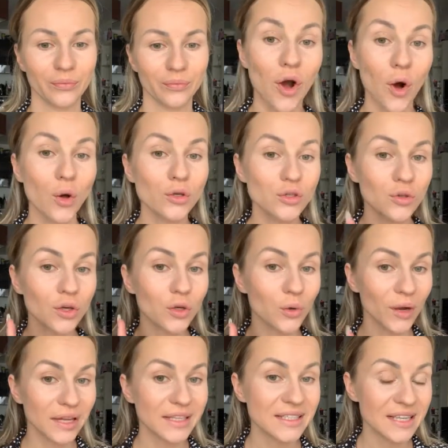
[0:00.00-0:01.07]
Also a
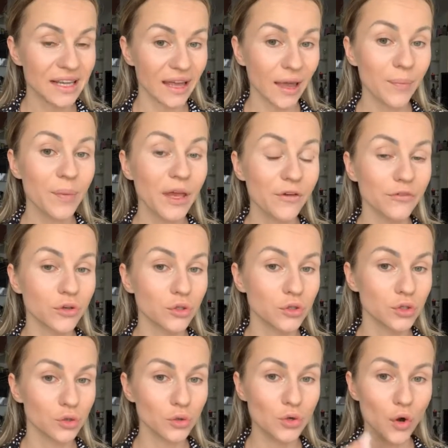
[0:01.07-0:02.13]
great tip, if you
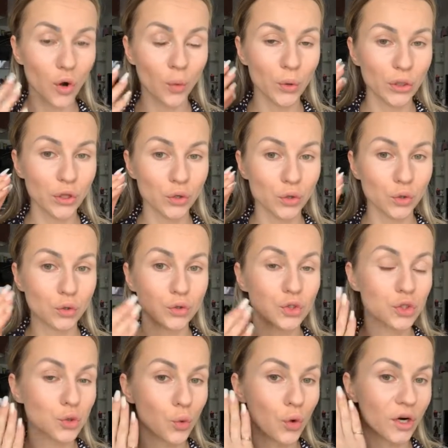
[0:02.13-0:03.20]
do go with your
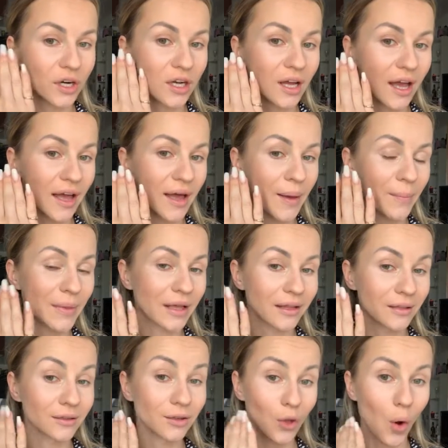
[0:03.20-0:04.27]
contour
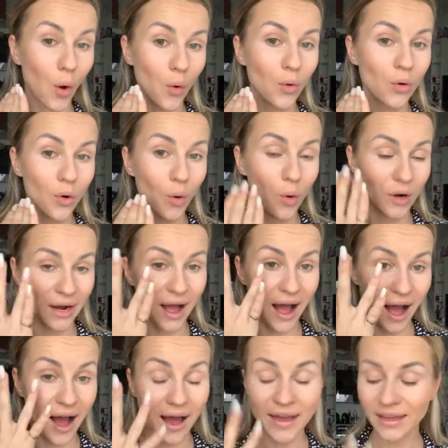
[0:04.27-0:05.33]
low or
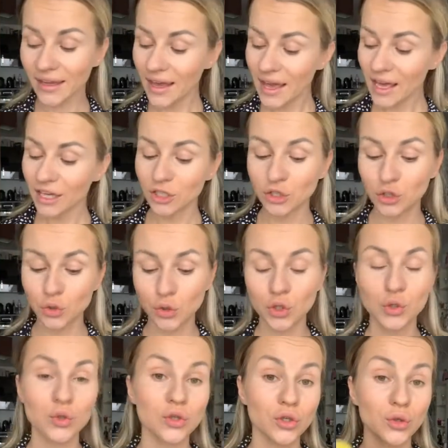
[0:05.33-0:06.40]
high,
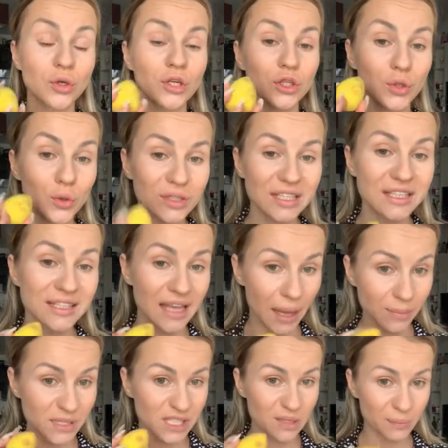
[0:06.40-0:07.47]
you can use the
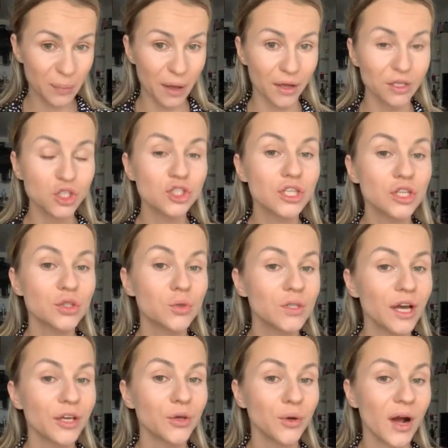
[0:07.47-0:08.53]
same sponge that you
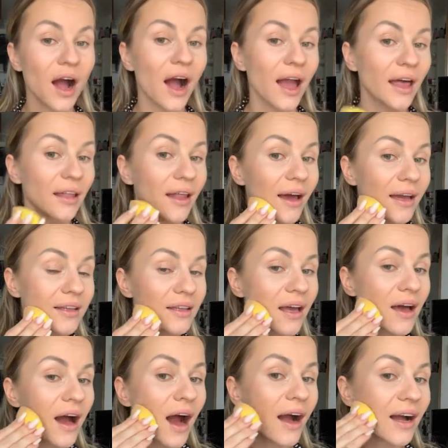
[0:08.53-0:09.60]
done your highlight
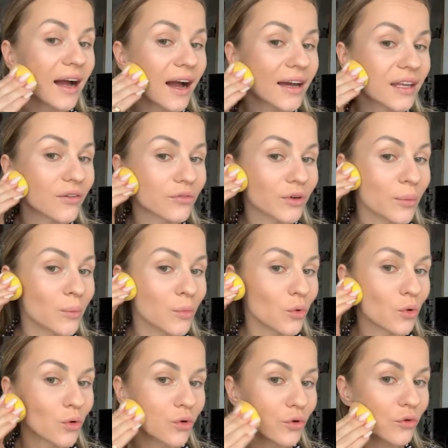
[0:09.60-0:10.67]
and kind of
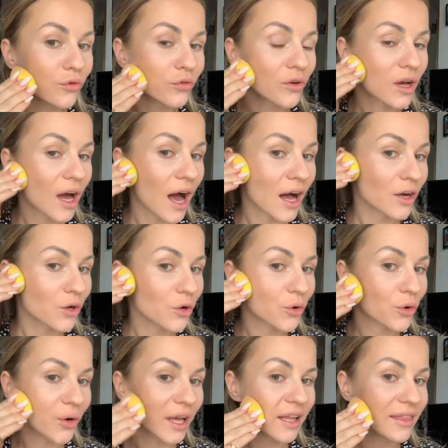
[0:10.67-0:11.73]
remove and
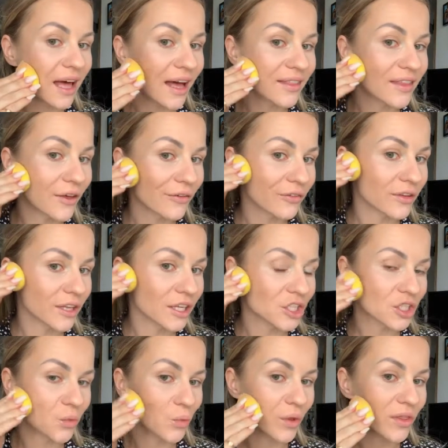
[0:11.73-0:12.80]
create that
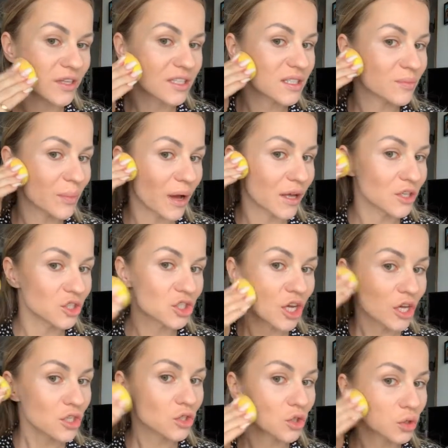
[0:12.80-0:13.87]
definition with the sponge.
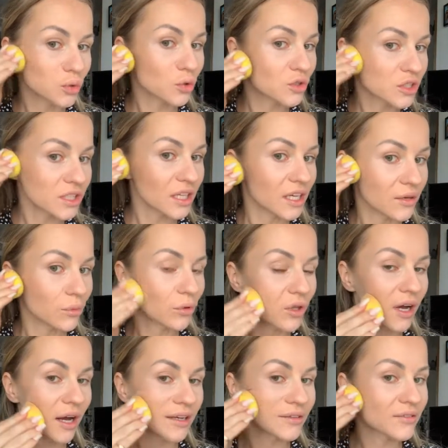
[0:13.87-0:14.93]
So you will see it will
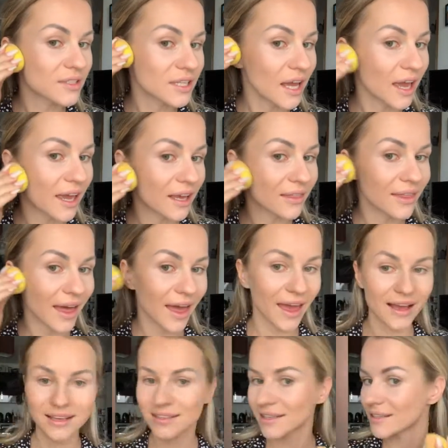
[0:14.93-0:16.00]
kind of take the
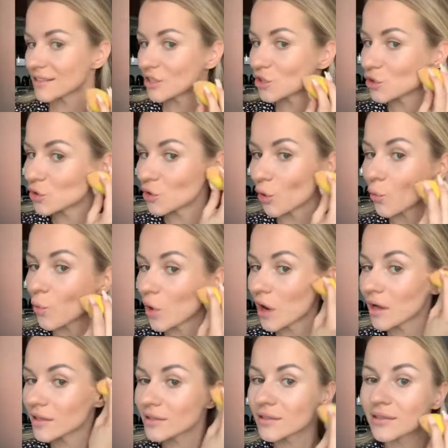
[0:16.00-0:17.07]
excess that you don't
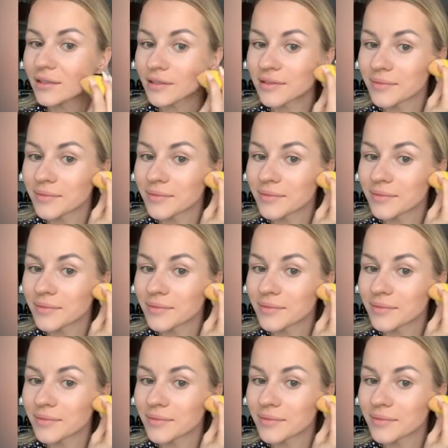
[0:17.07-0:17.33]
want